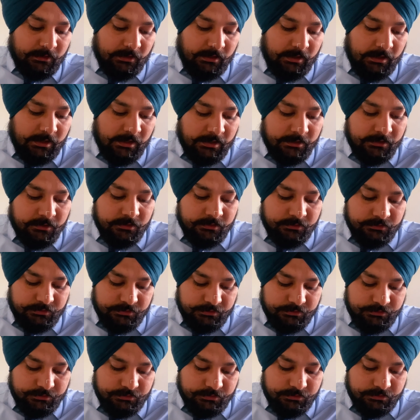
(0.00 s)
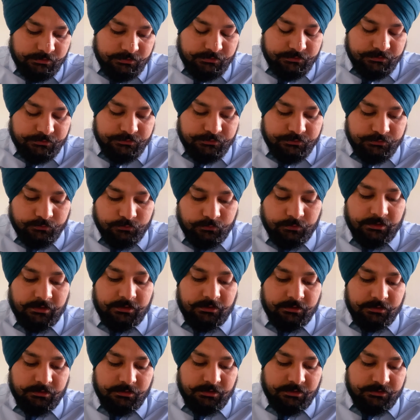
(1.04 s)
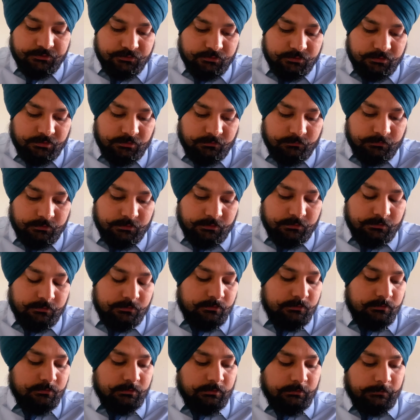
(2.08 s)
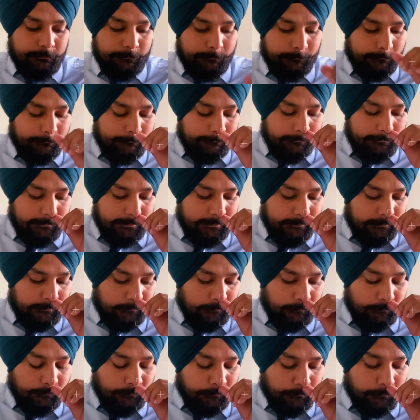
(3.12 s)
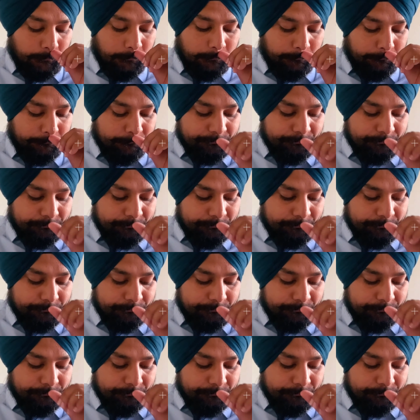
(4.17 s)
n integer is 2n in natural number, and so on.